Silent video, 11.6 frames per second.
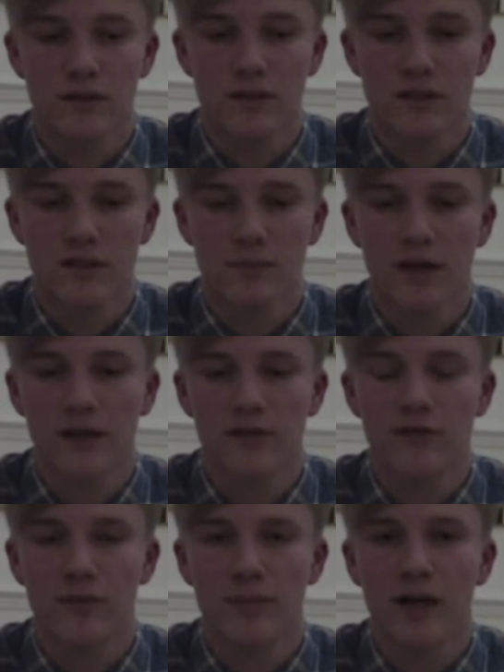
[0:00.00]
the demand
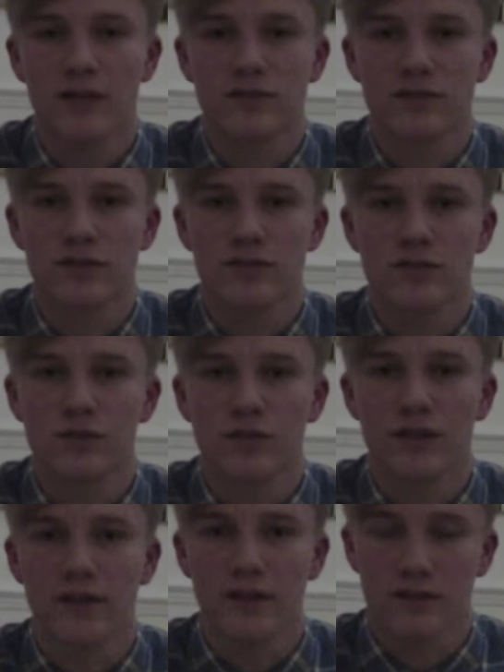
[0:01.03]
for Macs at school
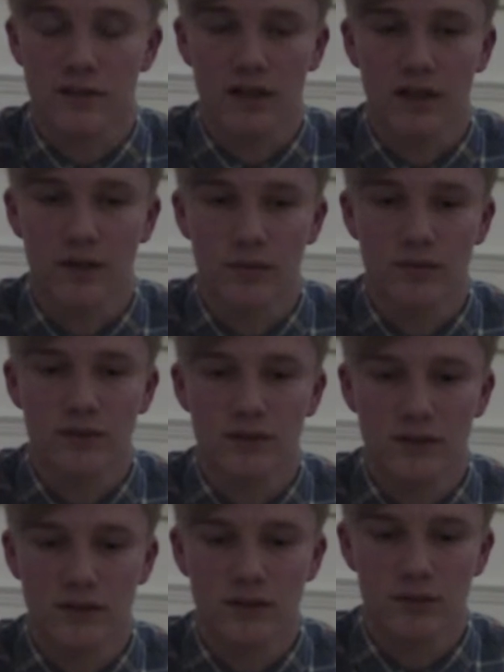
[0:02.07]
and things like that
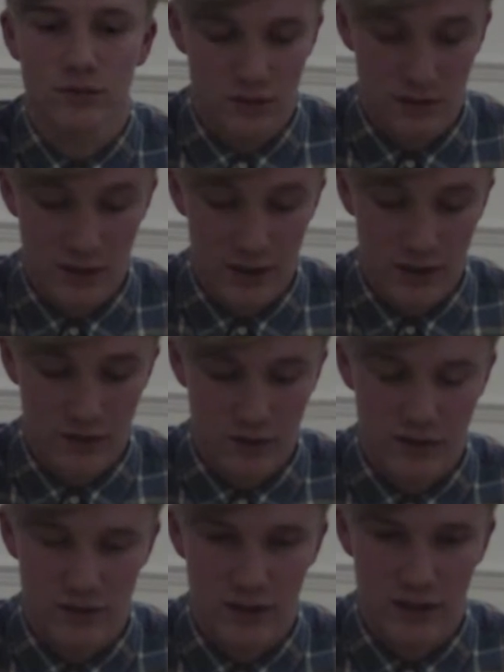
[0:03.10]
it was
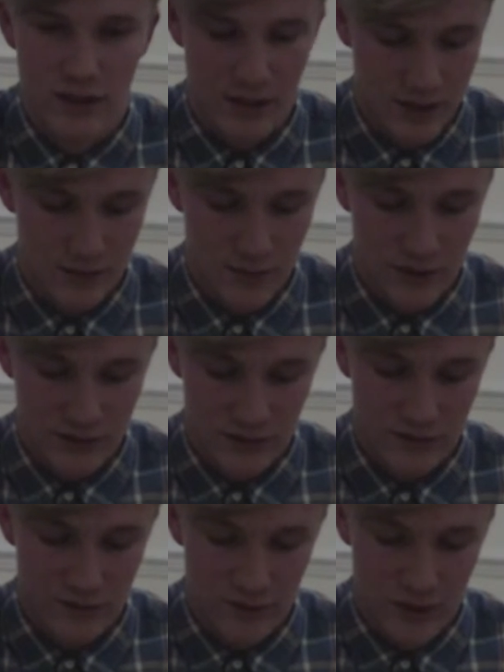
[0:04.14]
increasingly getting massive.